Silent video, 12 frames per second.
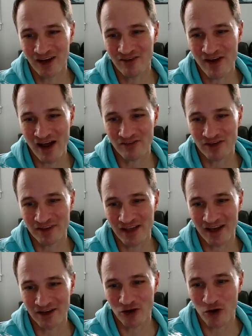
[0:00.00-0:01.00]
having
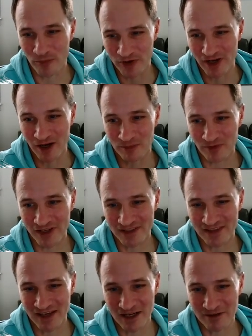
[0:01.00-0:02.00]
that opened up like
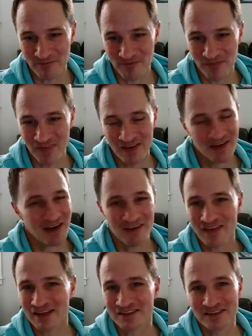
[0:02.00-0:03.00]
that, and
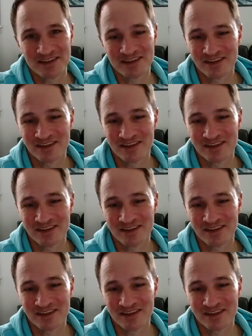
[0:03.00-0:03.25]
that's good